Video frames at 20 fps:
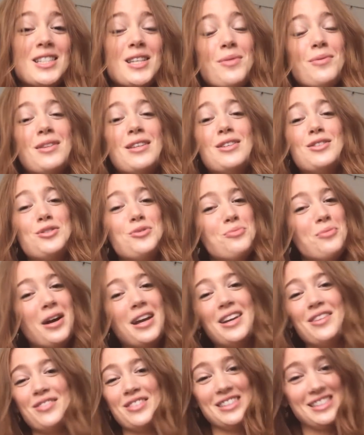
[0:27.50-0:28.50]
some of these you
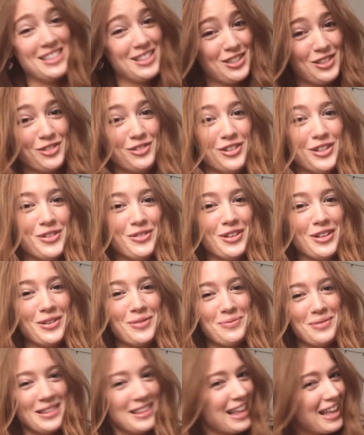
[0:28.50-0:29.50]
might even disagree
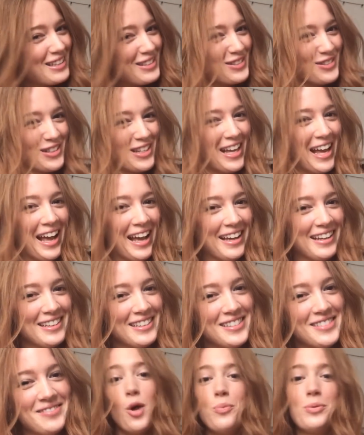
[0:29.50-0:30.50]
with, but that's okay.
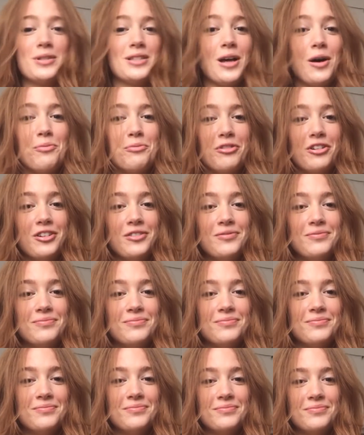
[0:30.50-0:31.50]
I hope it's helpful.
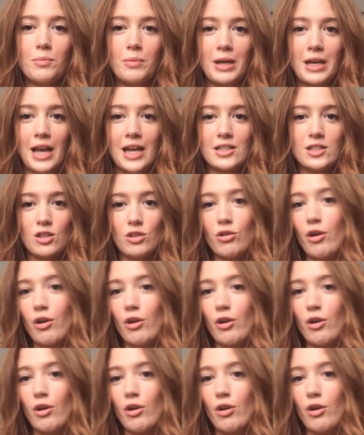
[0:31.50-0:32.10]
My cat's